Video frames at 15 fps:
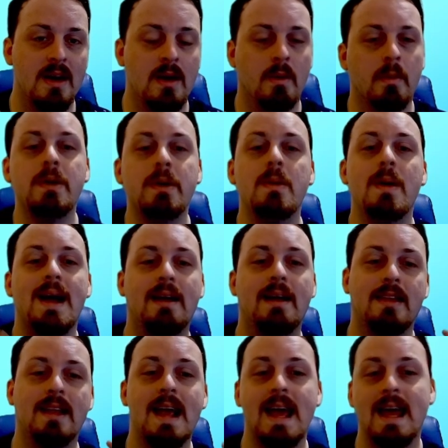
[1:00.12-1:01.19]
When you
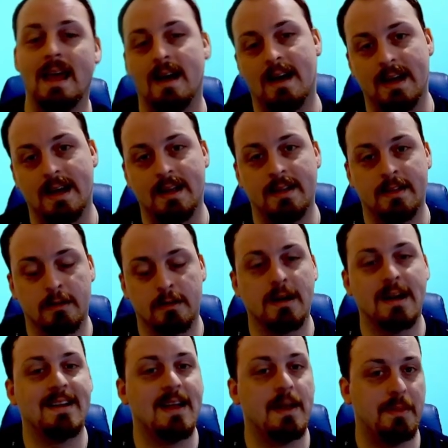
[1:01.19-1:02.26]
ask an AI, they're going
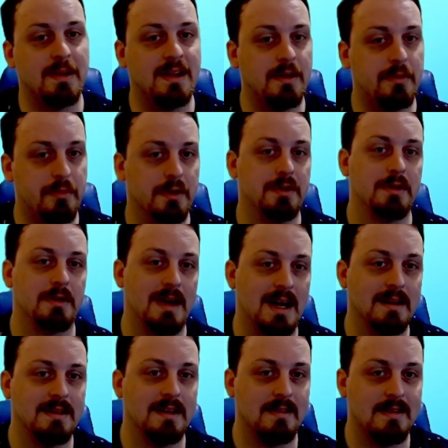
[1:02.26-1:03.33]
to typically filter
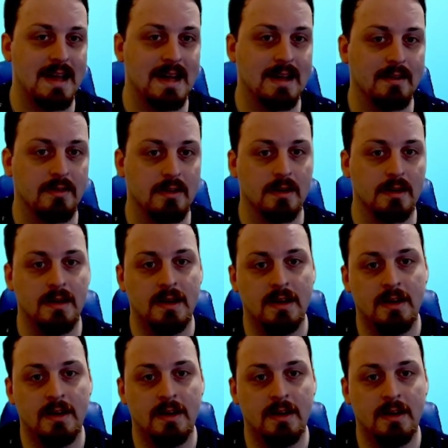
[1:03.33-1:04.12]
out this answer.